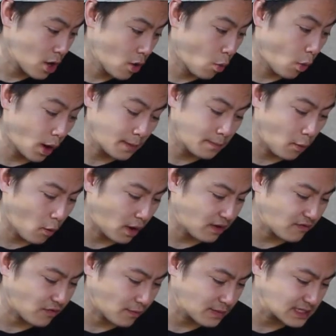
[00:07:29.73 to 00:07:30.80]
1
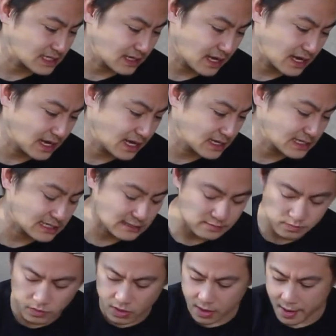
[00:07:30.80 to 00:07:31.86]
point for
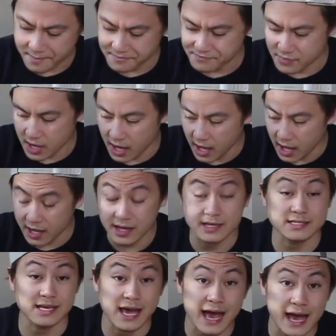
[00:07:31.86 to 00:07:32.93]
miscellaneous,
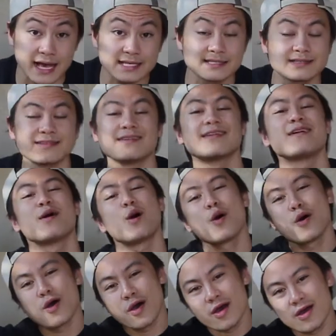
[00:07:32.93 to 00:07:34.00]
because it has
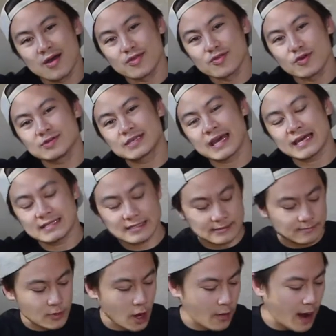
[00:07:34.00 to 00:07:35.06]
those
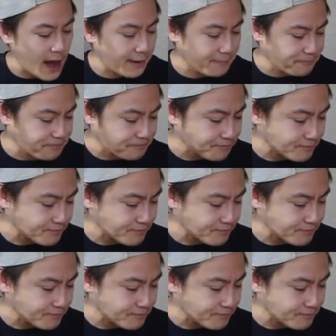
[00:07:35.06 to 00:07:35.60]
gains. All right,